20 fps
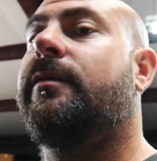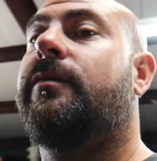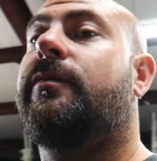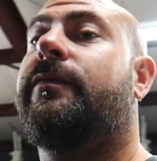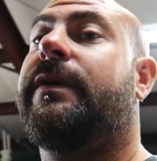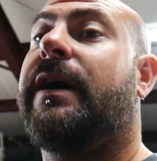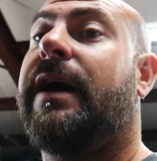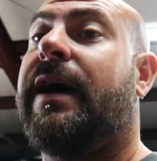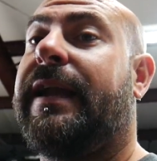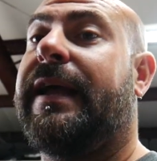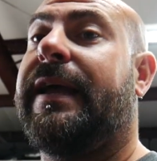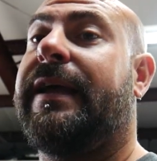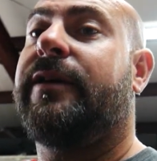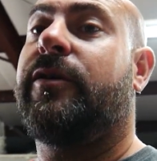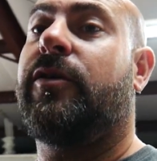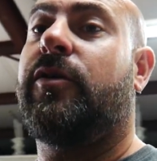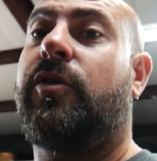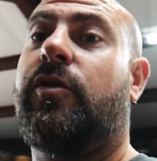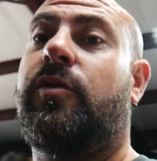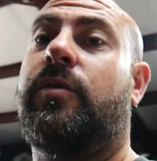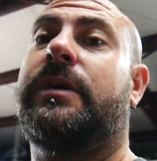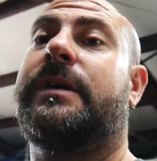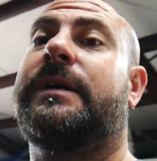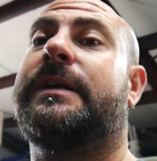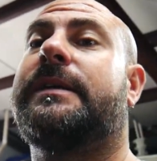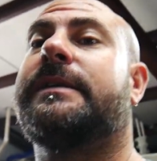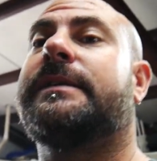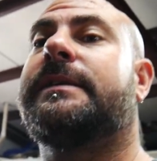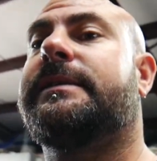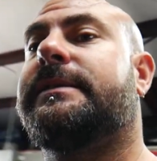Got a cool
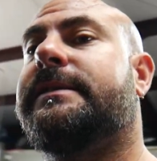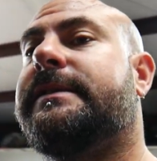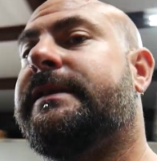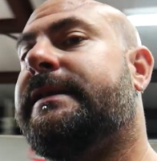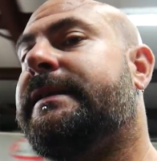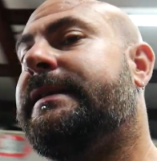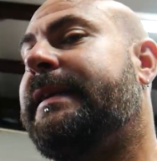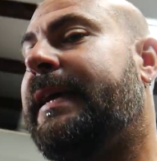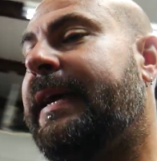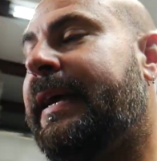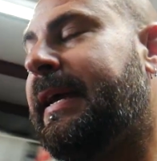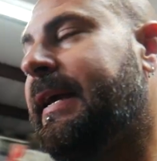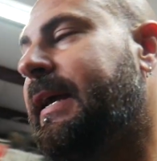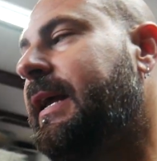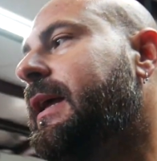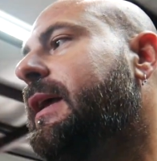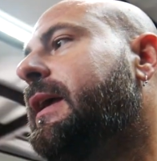one today.